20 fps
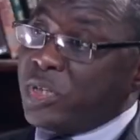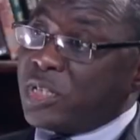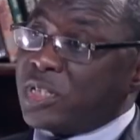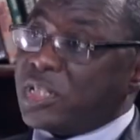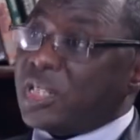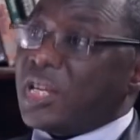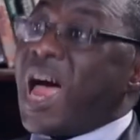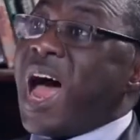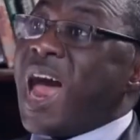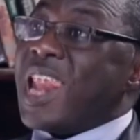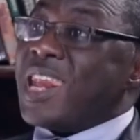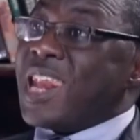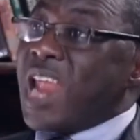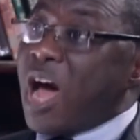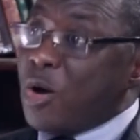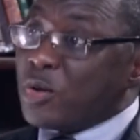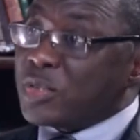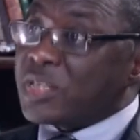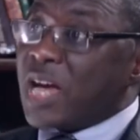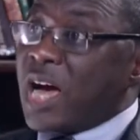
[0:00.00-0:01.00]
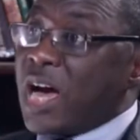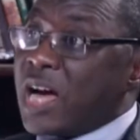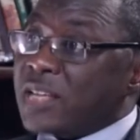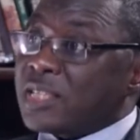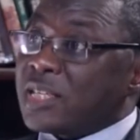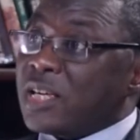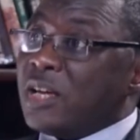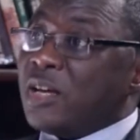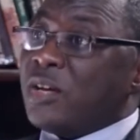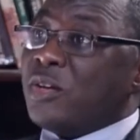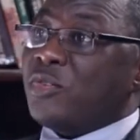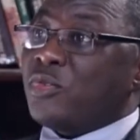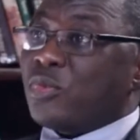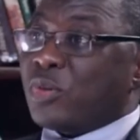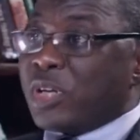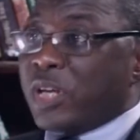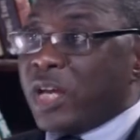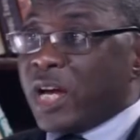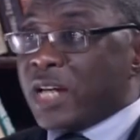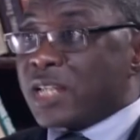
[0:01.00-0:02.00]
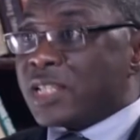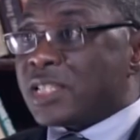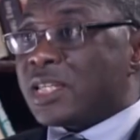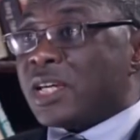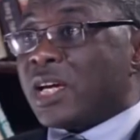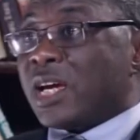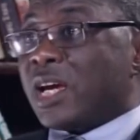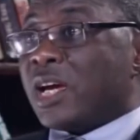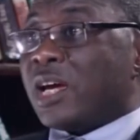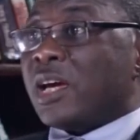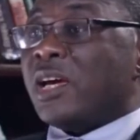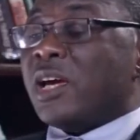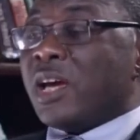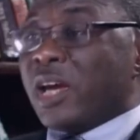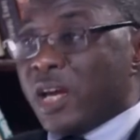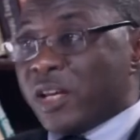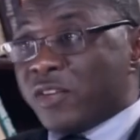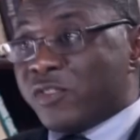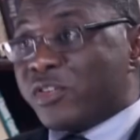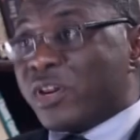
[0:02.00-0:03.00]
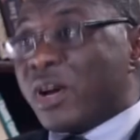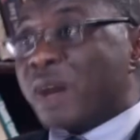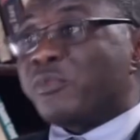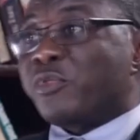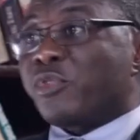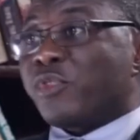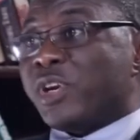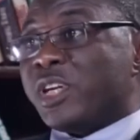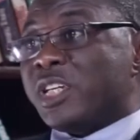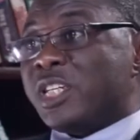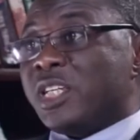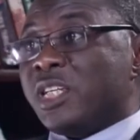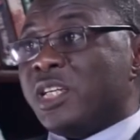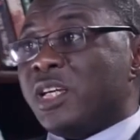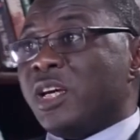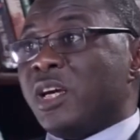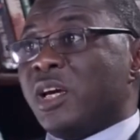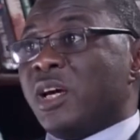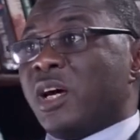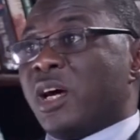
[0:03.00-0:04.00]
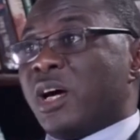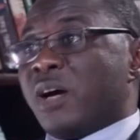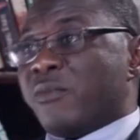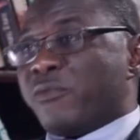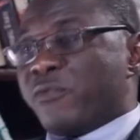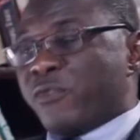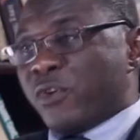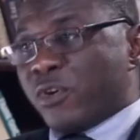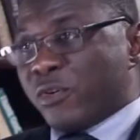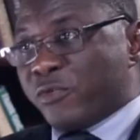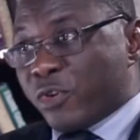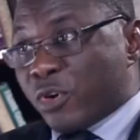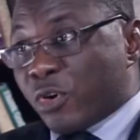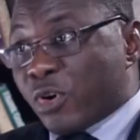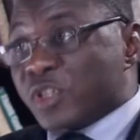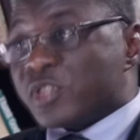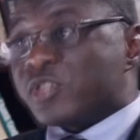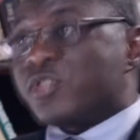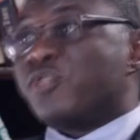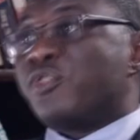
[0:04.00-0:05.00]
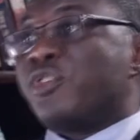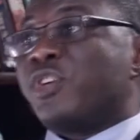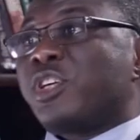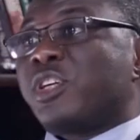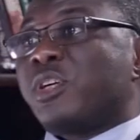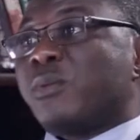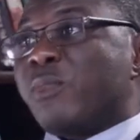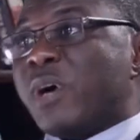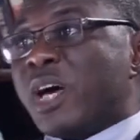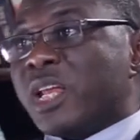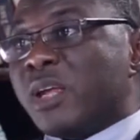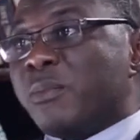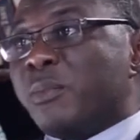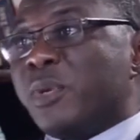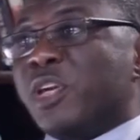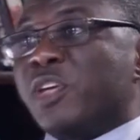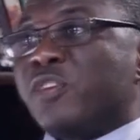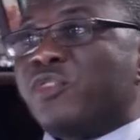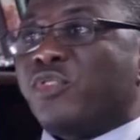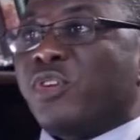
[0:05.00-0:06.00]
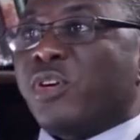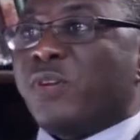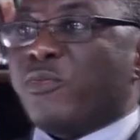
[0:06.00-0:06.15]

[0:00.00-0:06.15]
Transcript: still allows us to get a draft ready for consideration by the ministry,